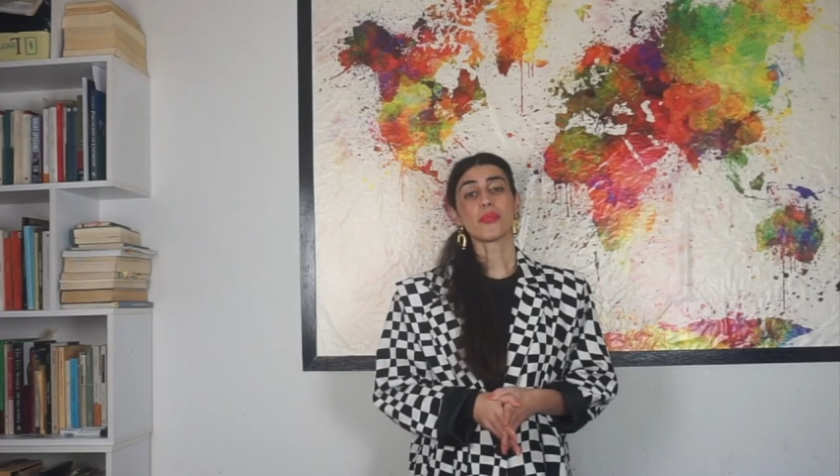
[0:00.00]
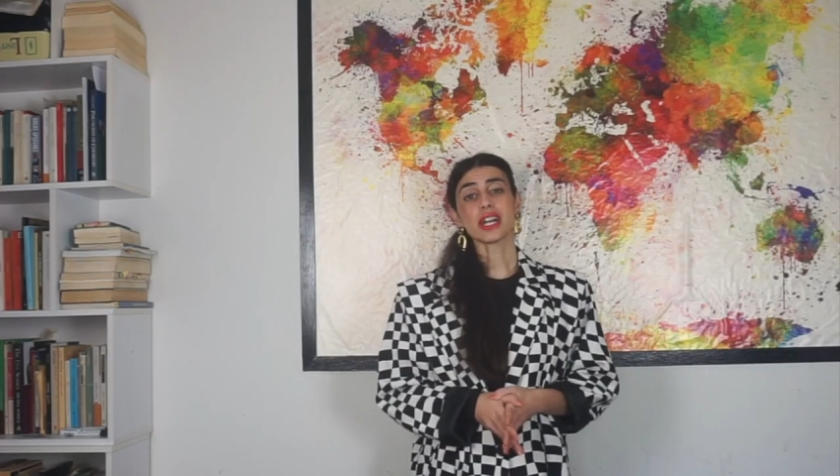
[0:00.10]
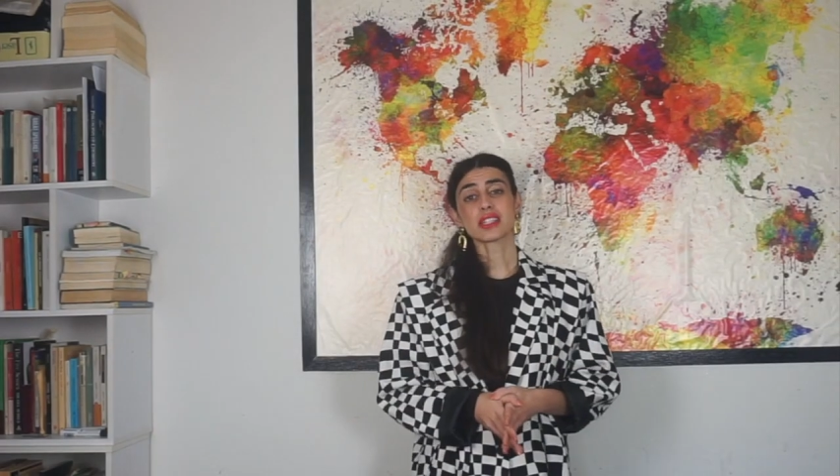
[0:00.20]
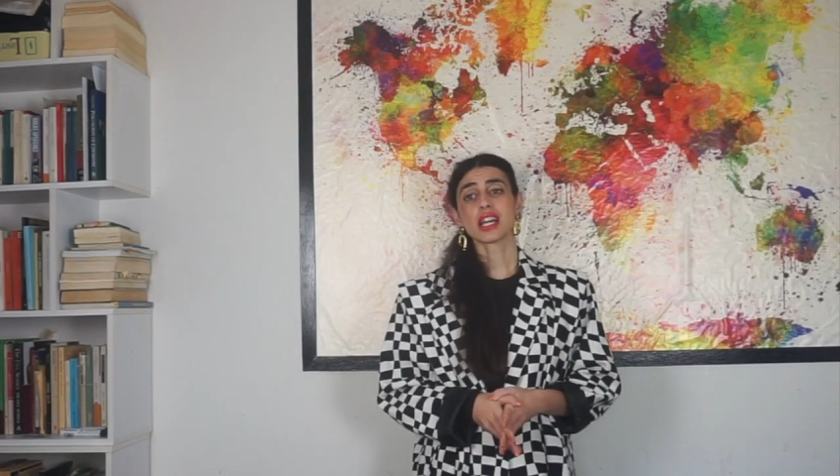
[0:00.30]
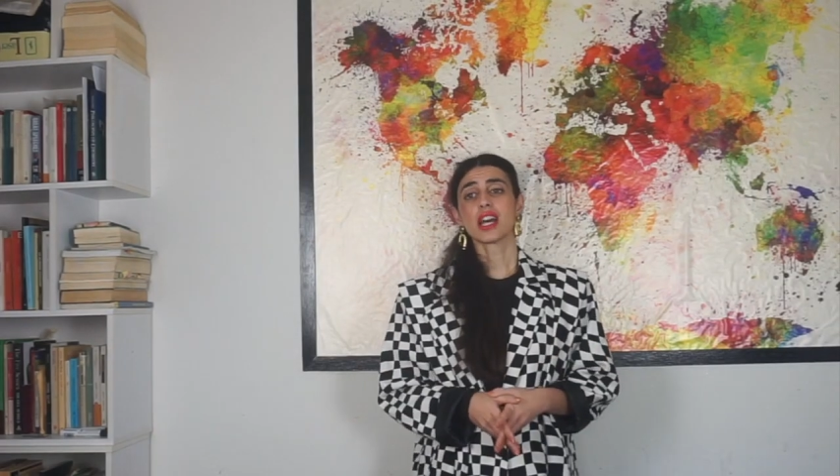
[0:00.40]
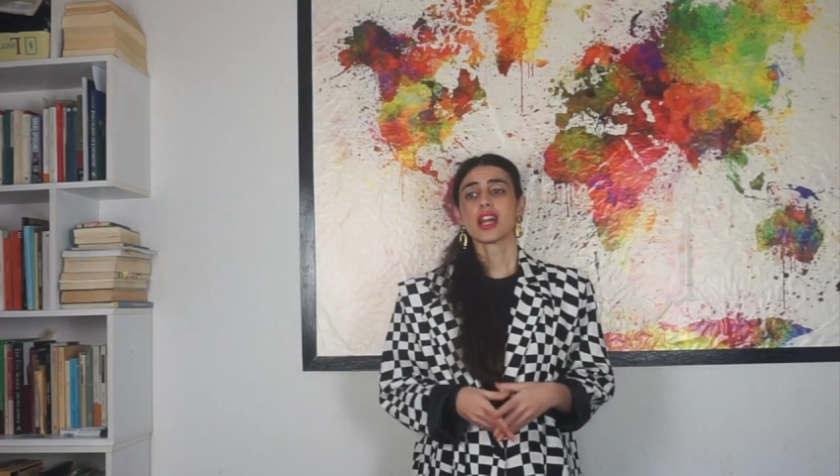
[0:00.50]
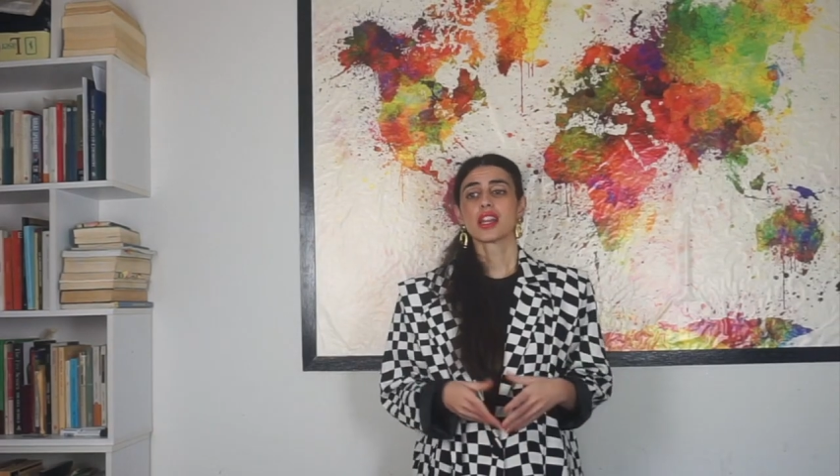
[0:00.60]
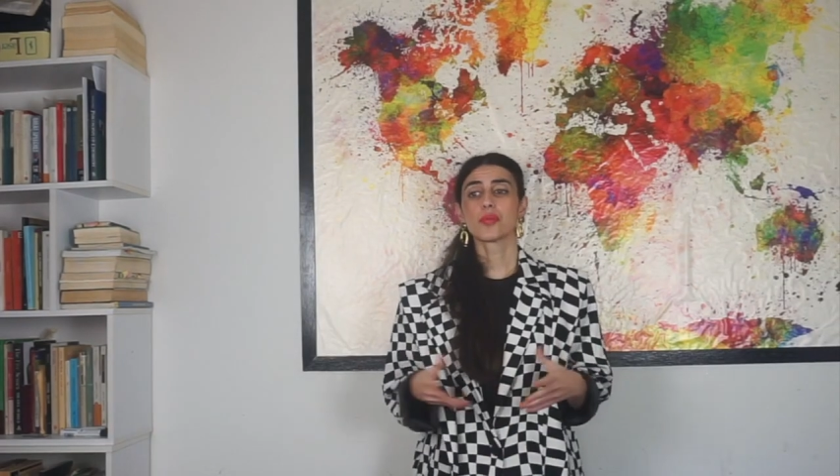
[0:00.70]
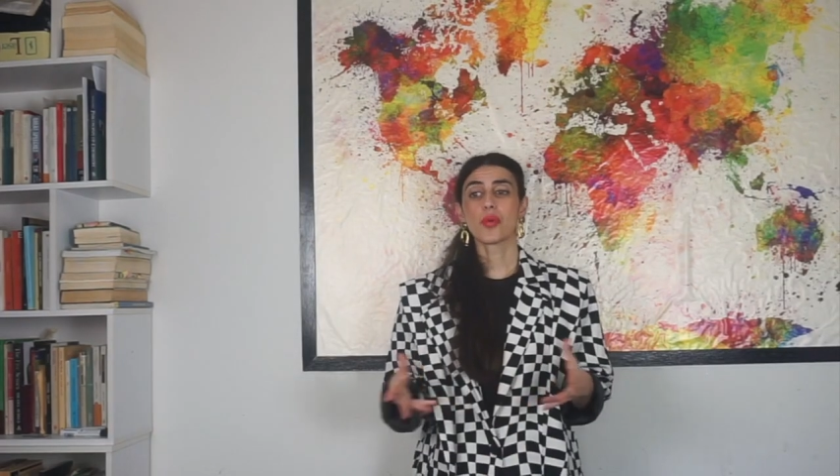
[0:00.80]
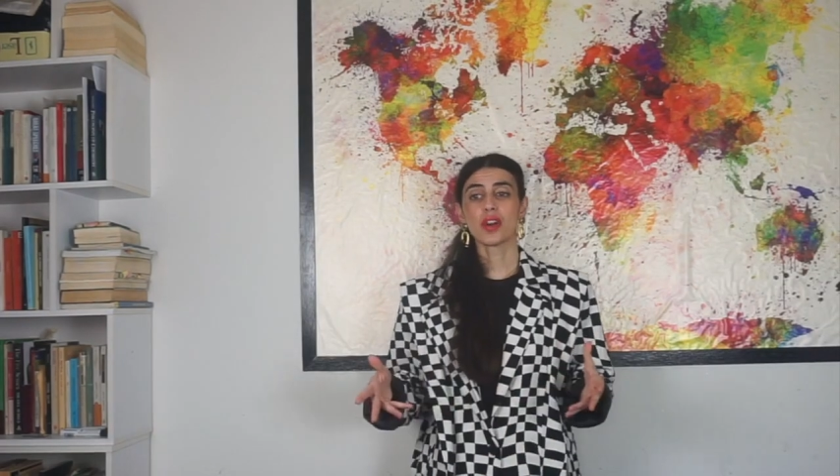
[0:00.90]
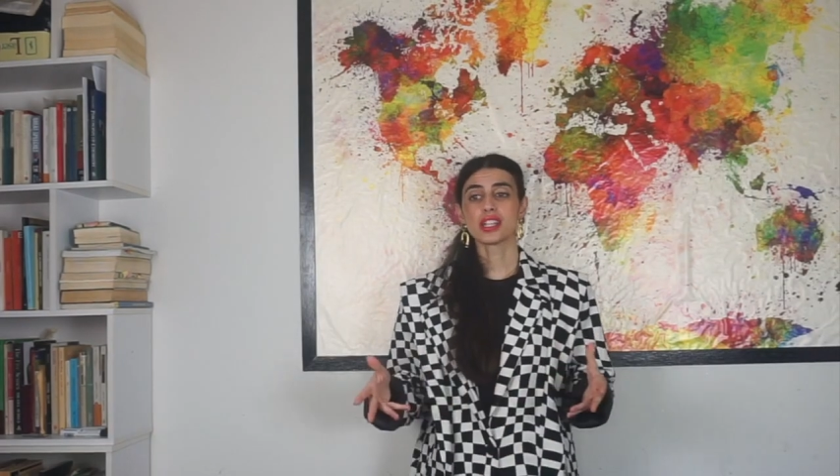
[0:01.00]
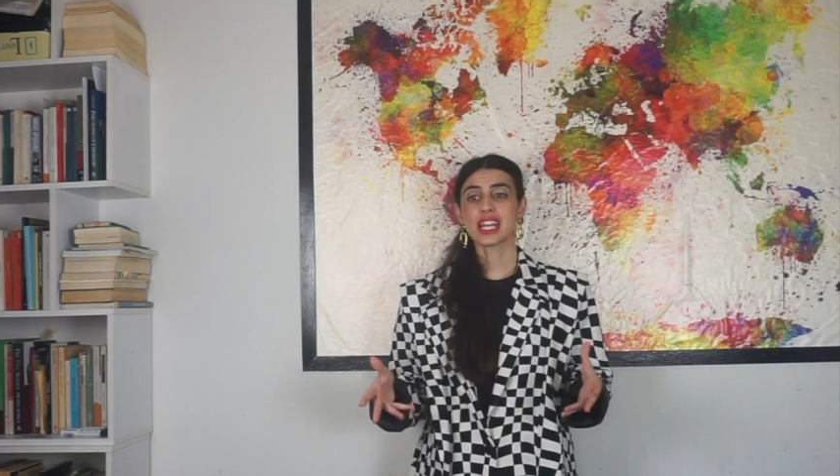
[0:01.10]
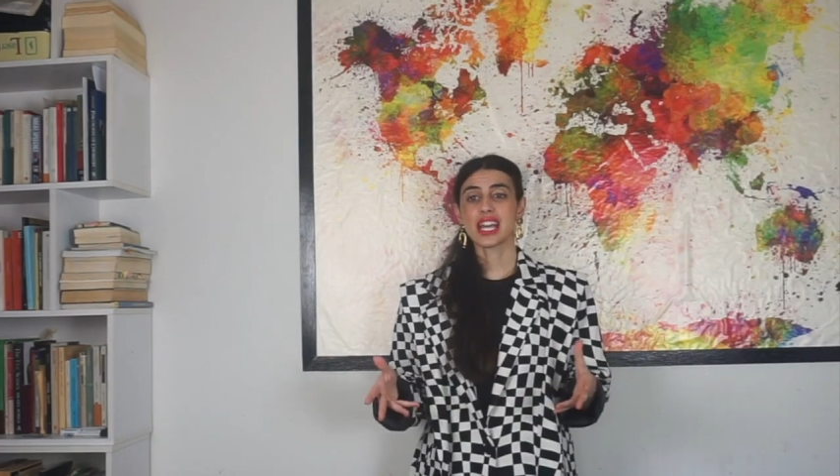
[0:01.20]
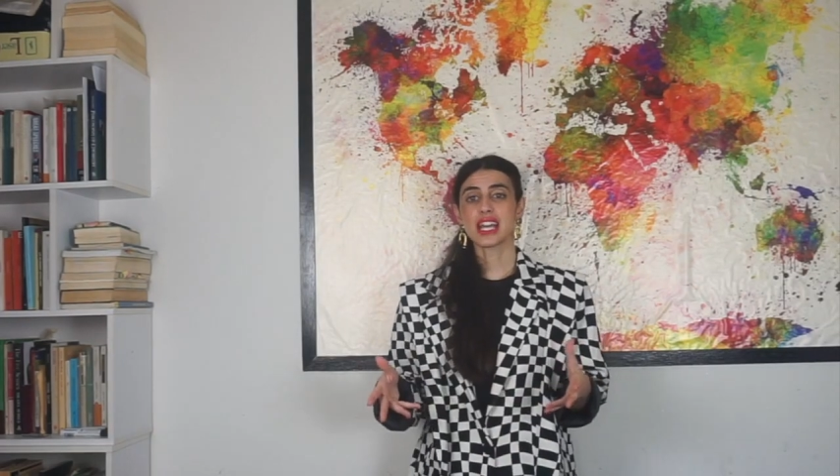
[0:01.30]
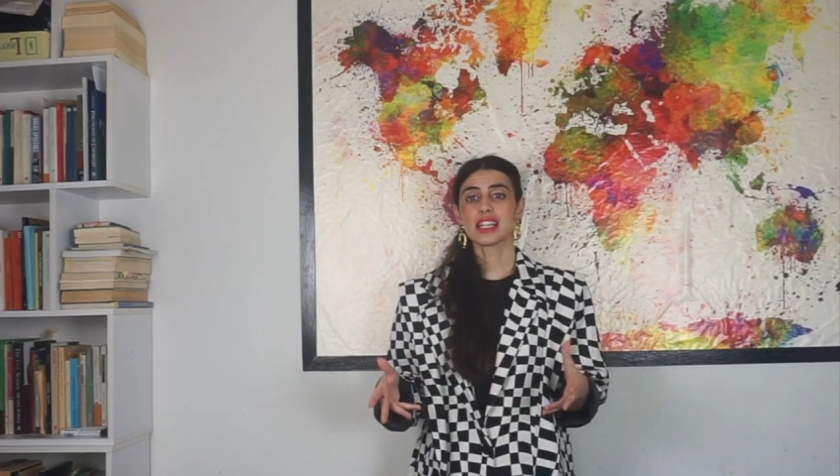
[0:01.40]
But the point
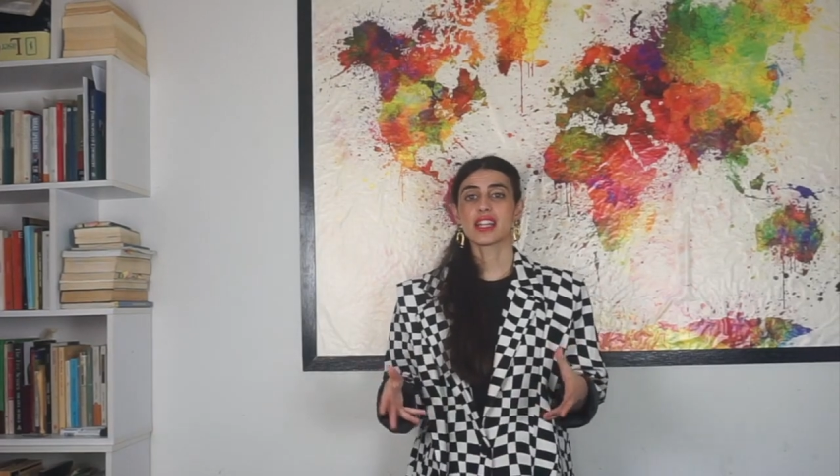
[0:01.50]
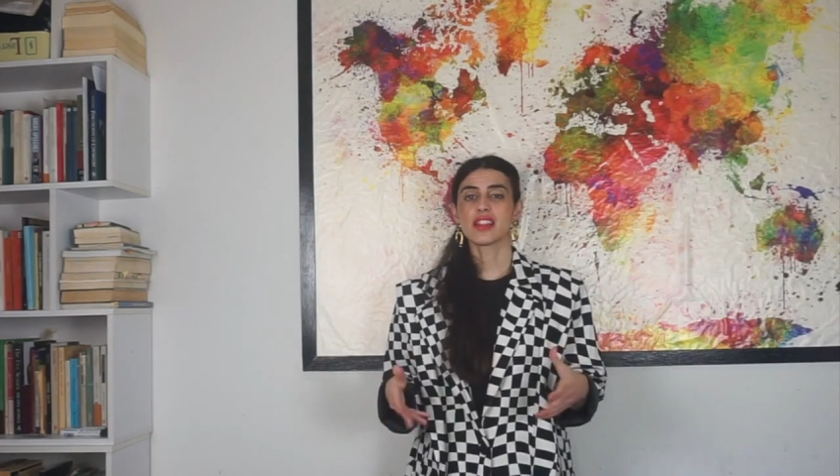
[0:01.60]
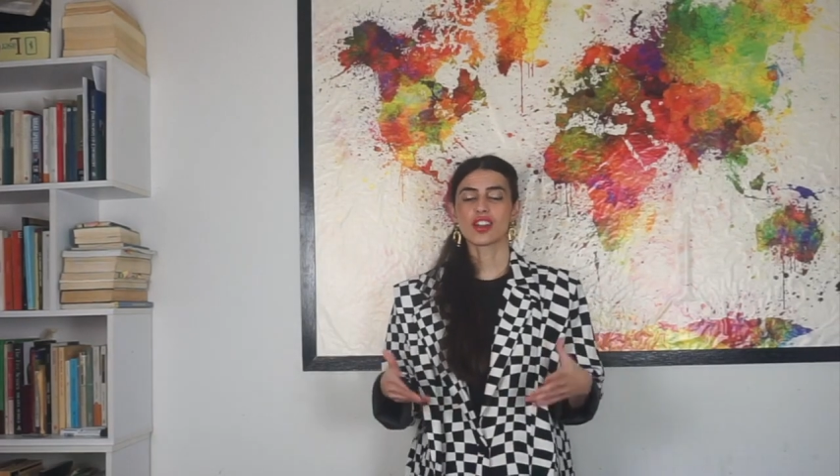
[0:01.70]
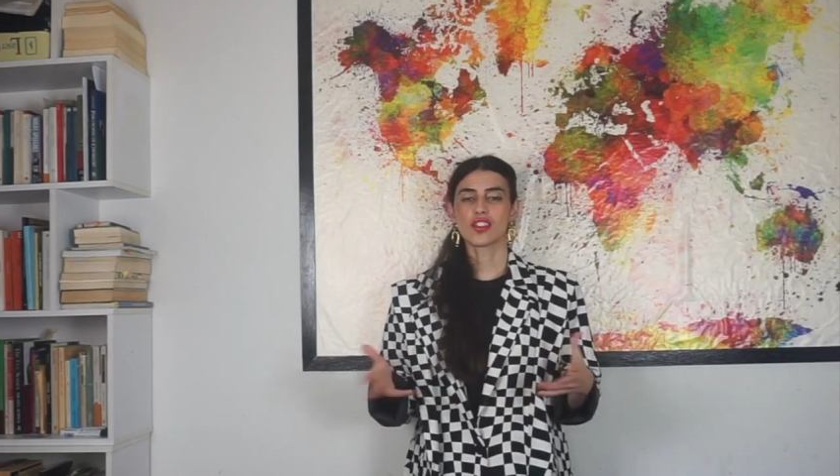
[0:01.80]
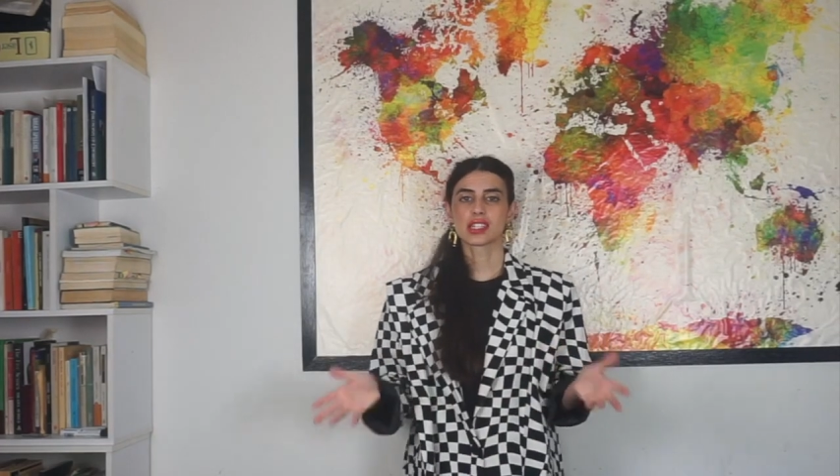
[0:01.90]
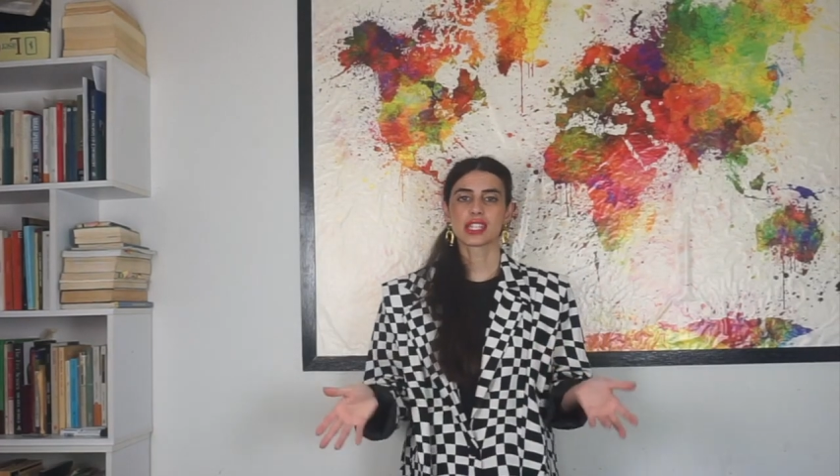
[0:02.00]
is they're gonna